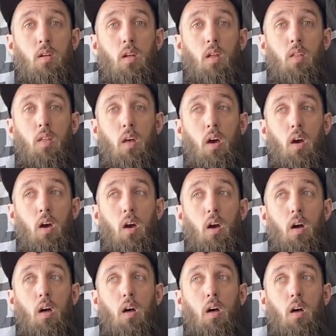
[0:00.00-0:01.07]
that
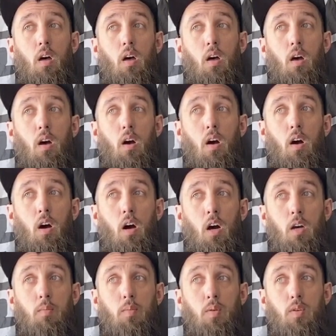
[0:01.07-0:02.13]

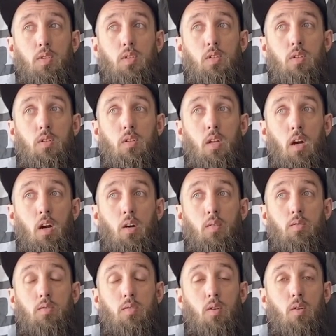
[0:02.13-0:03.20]
I pushed it
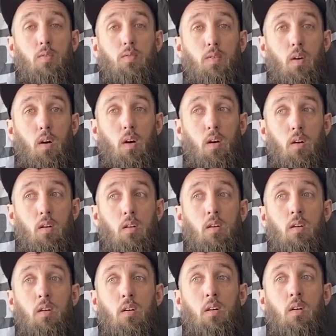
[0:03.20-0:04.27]
down so far
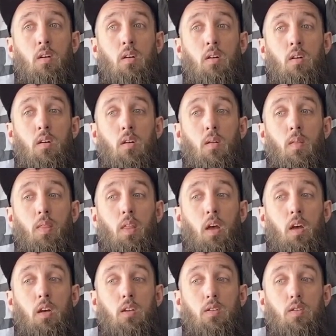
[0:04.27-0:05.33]

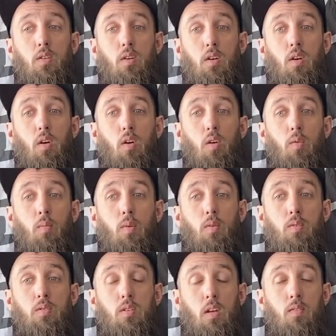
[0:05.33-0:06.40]
that it took
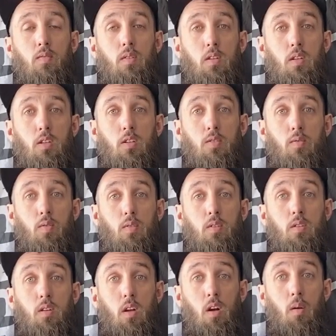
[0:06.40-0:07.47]
almost 7 years for it
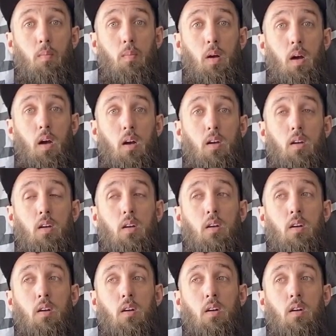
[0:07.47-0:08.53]
to come back
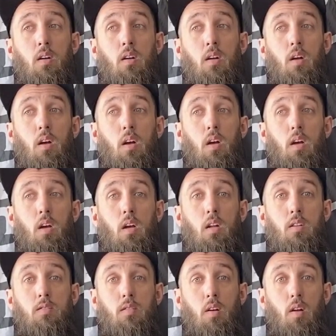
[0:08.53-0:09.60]

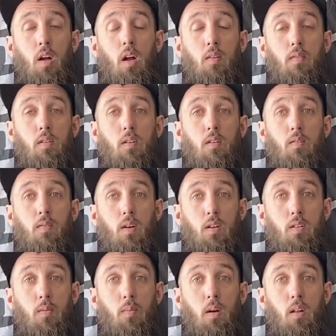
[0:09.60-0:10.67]
and start having an
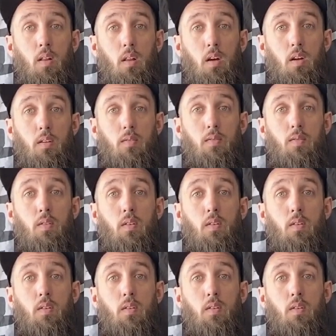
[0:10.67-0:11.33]
effect on my life